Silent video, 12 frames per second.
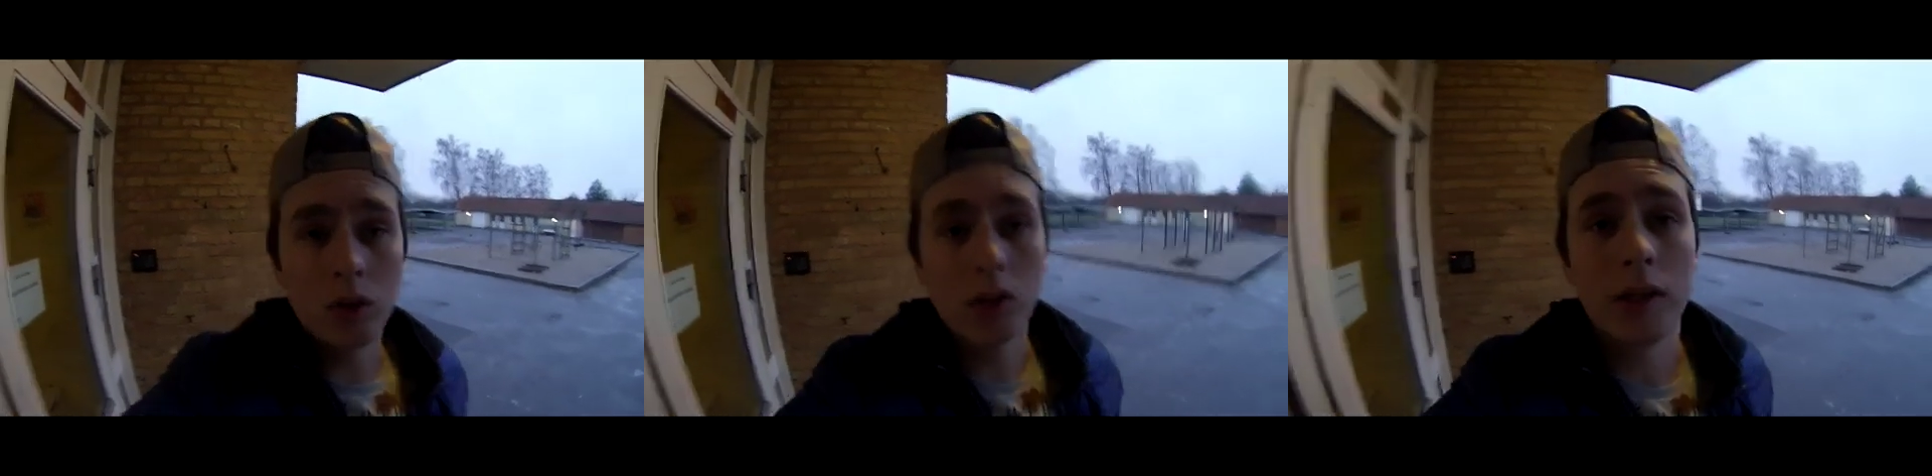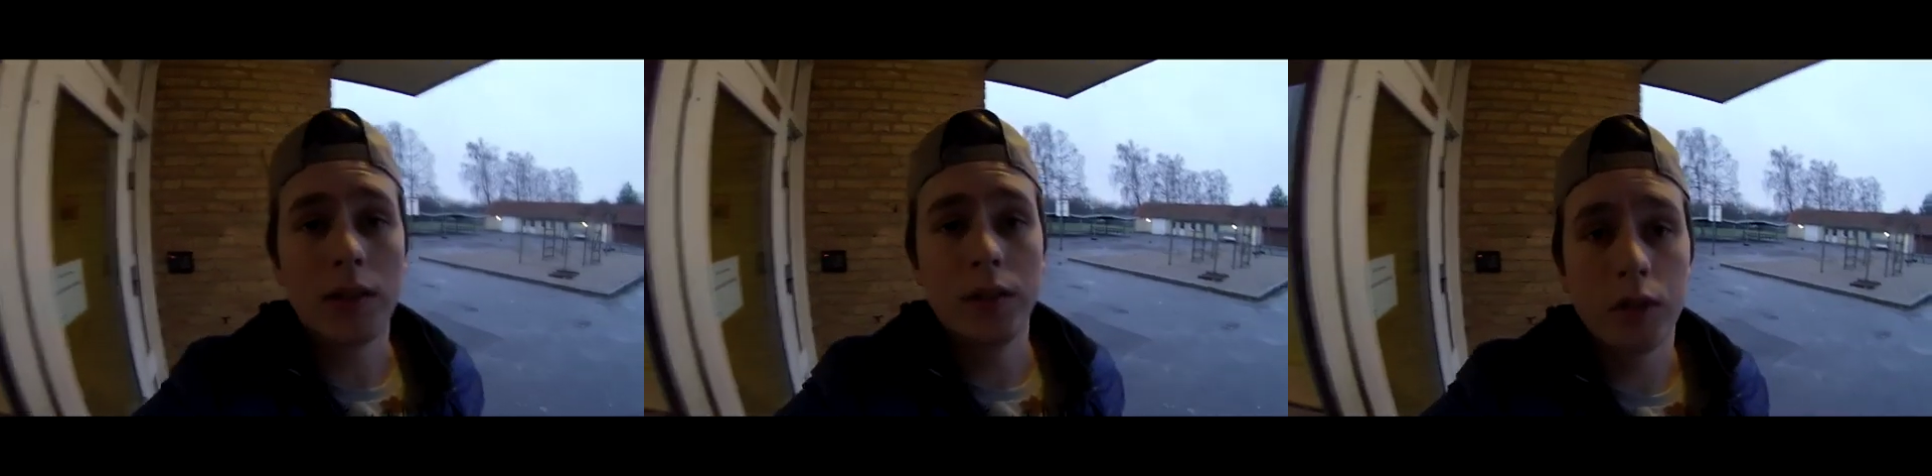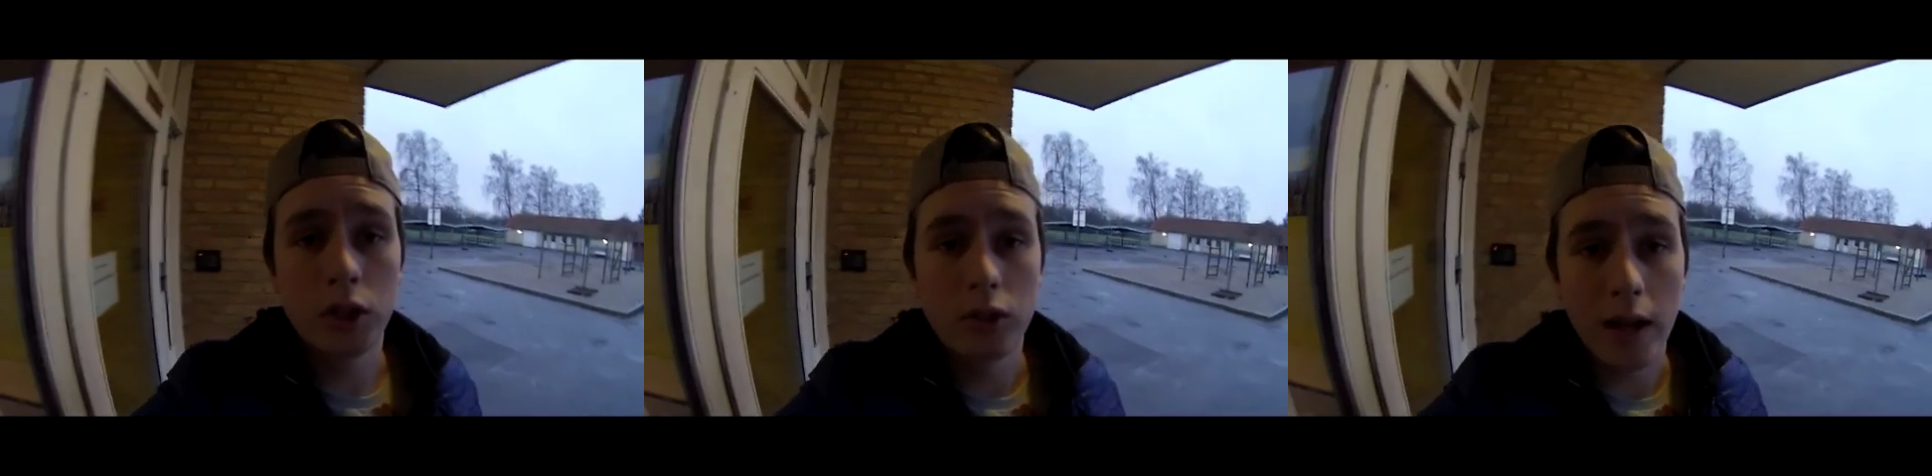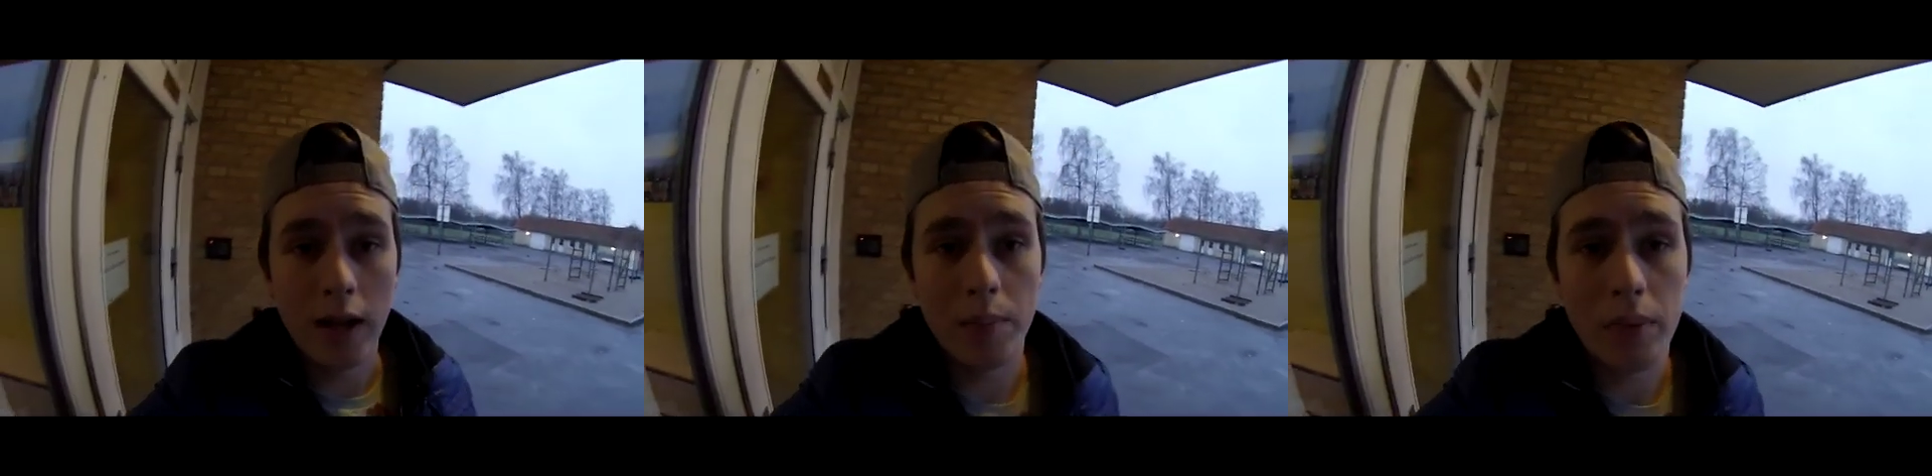Try and see if you can
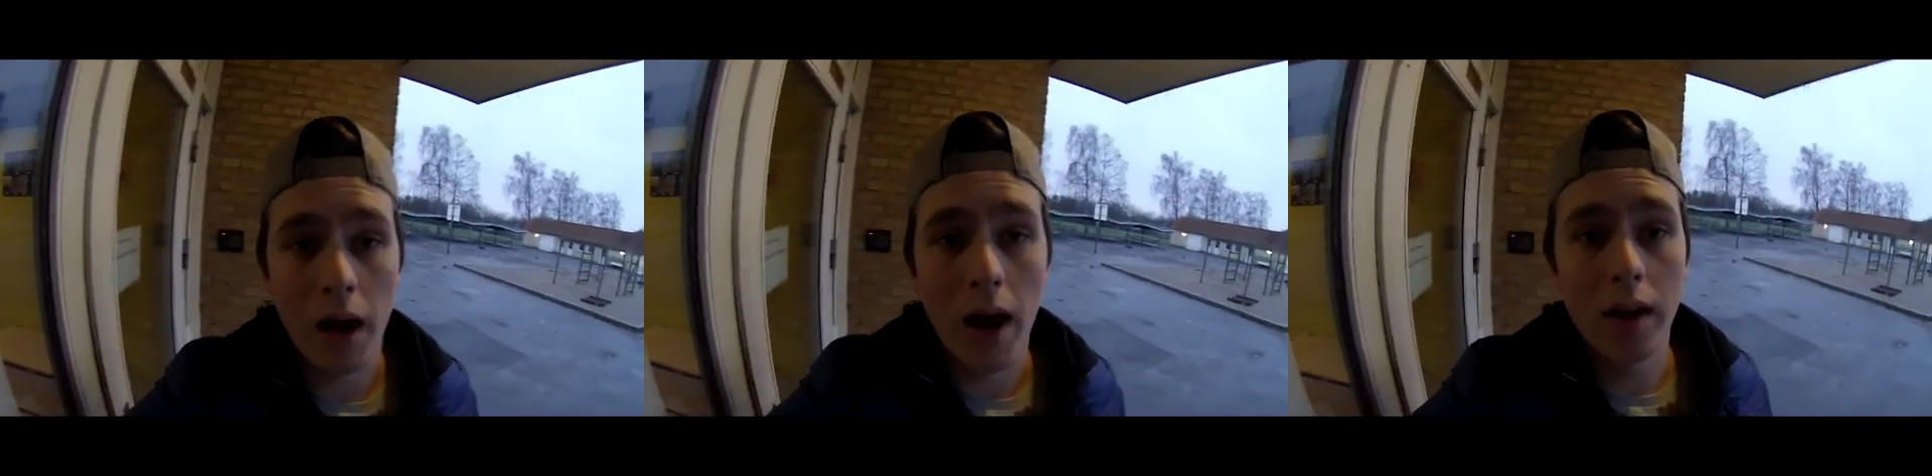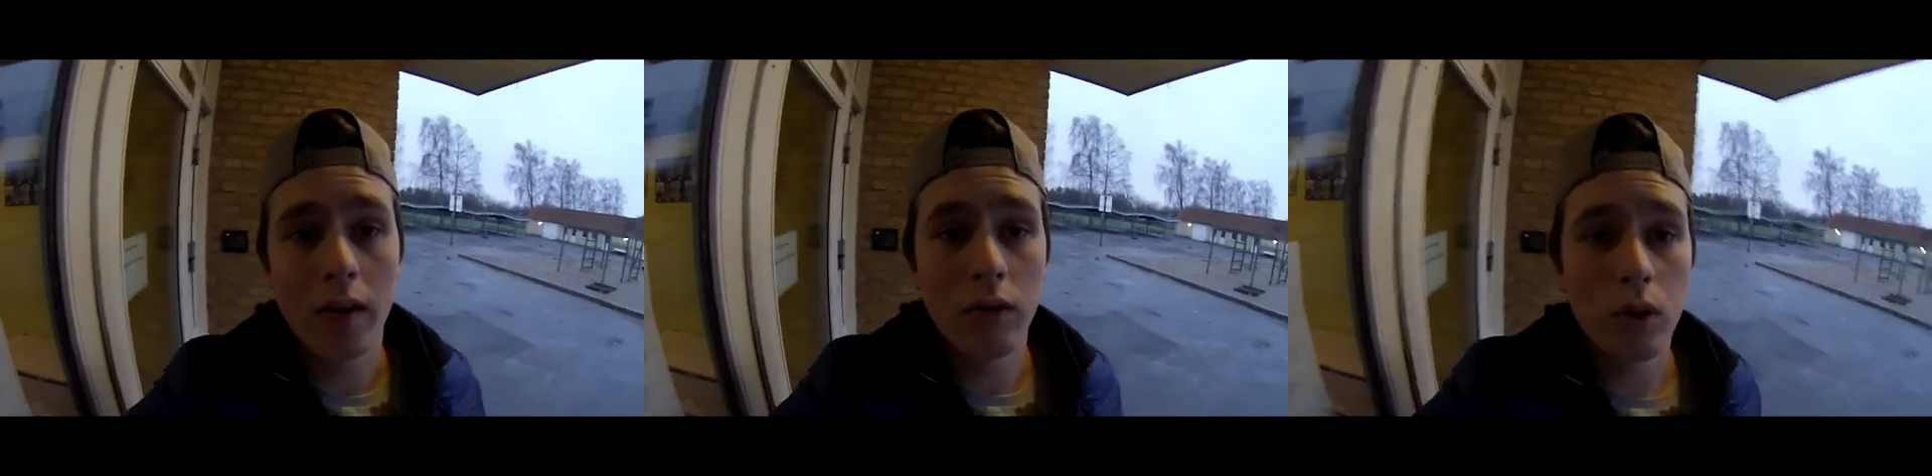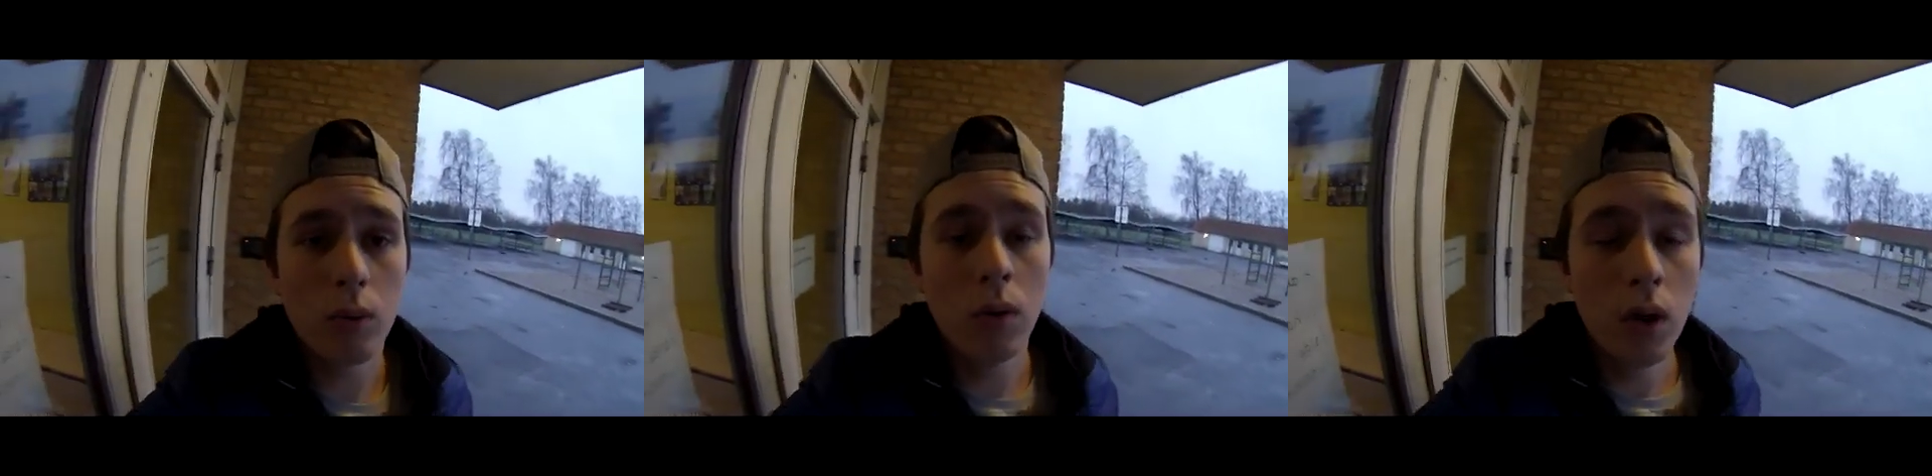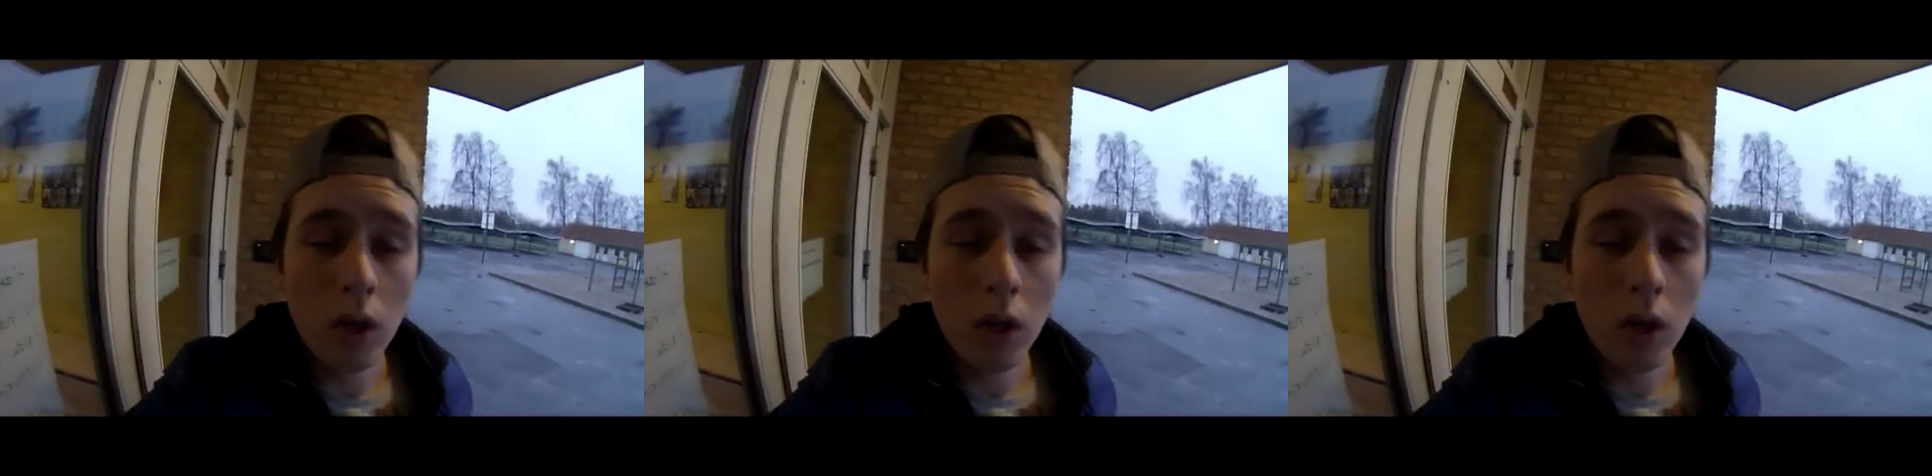drag it behind of you.